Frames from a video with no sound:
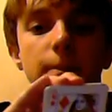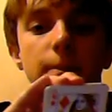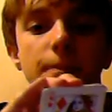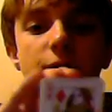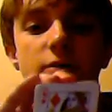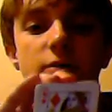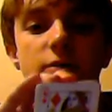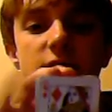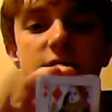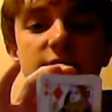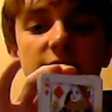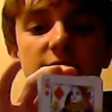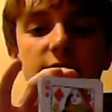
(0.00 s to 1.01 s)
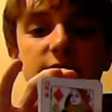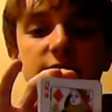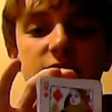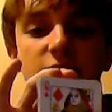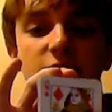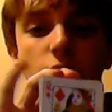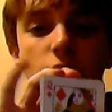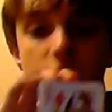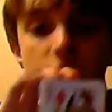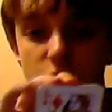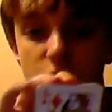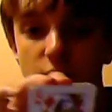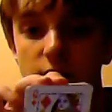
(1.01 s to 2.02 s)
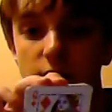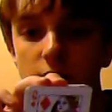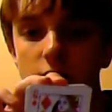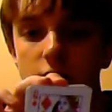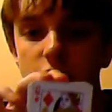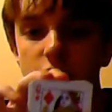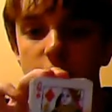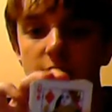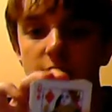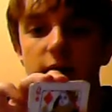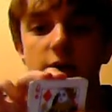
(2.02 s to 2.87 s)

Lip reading: use these hands as if you're going to spring the cards, okay?